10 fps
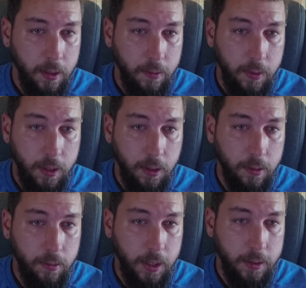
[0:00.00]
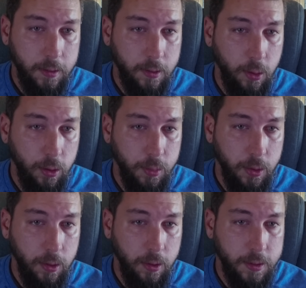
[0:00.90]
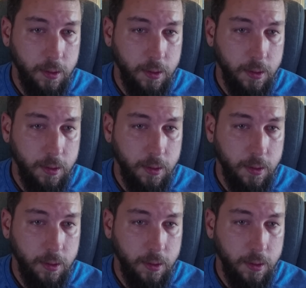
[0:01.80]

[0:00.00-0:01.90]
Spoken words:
We calculated codebook loss,